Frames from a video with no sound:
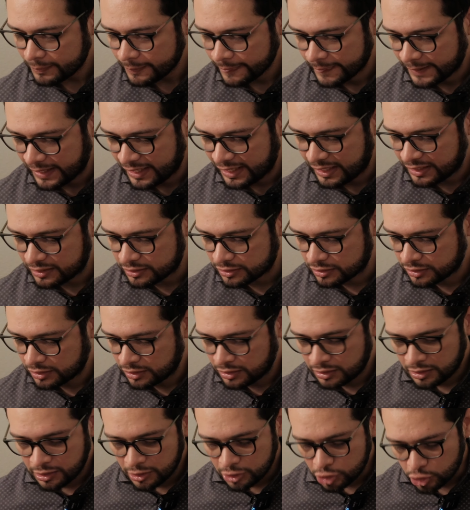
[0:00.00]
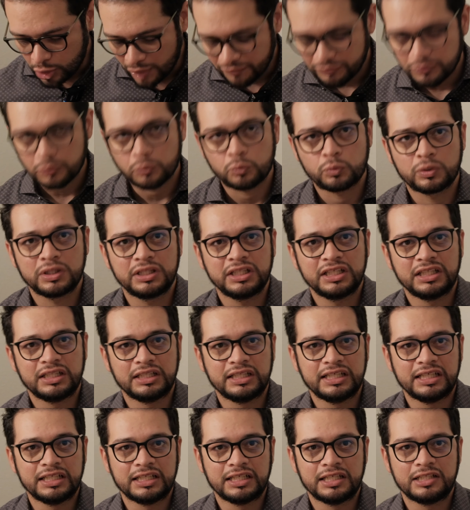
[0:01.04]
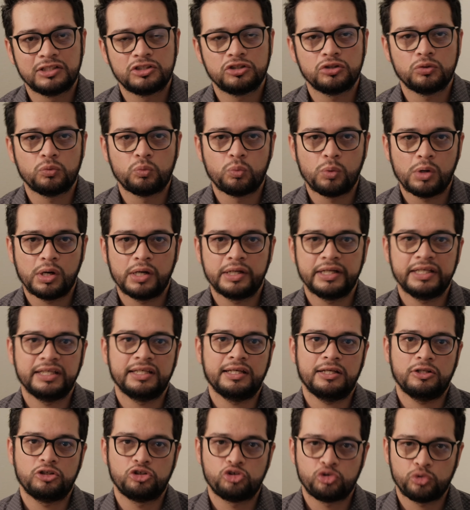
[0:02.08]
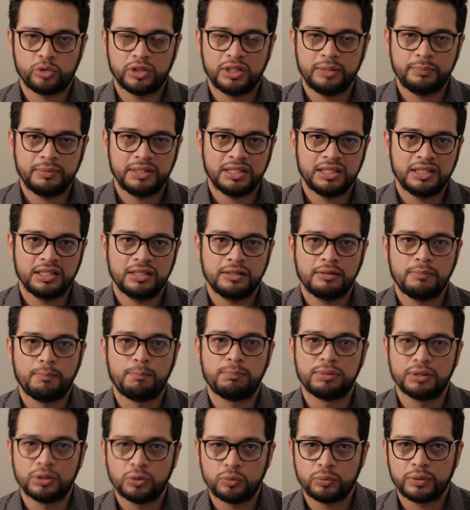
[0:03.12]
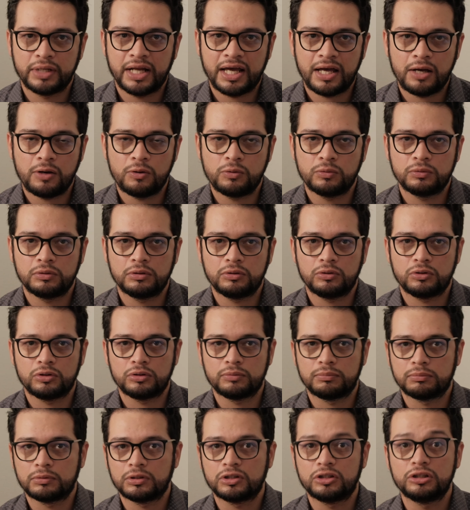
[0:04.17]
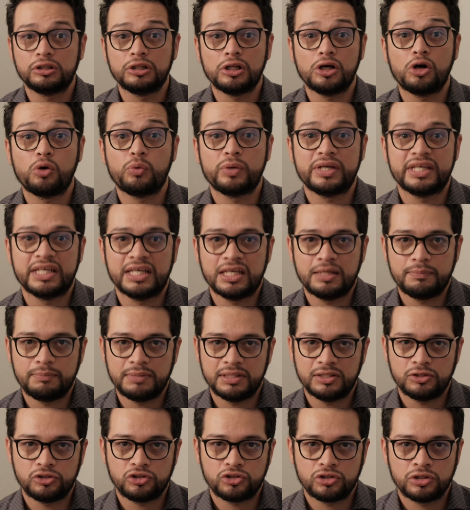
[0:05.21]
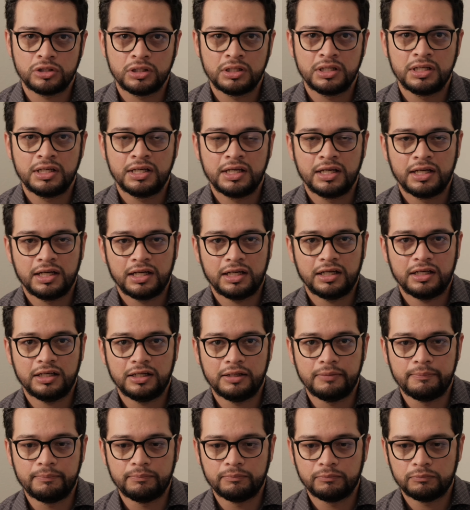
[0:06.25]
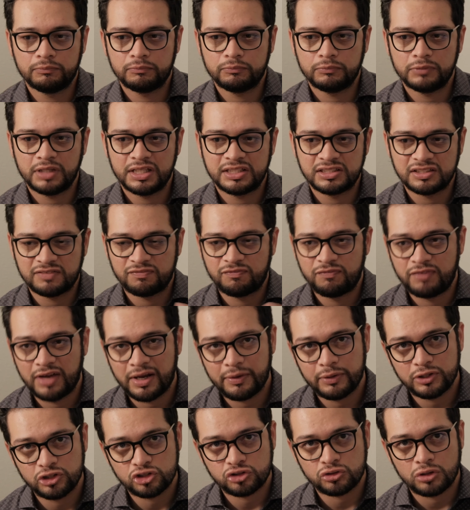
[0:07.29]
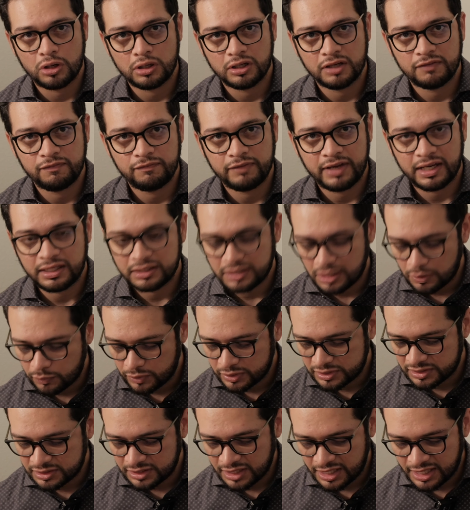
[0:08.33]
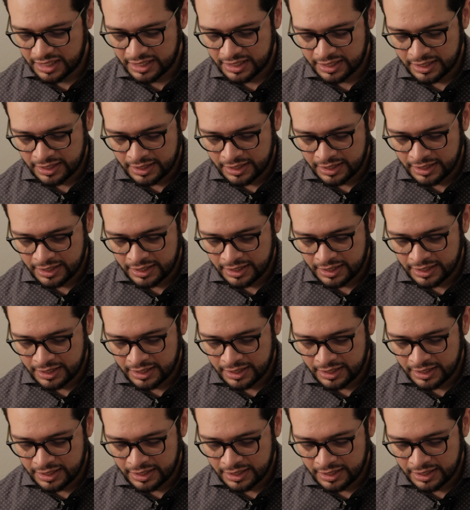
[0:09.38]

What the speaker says: and you have to really lean into wanting a dreamy, blown out or glowy image. It's a very strong effect, I would say.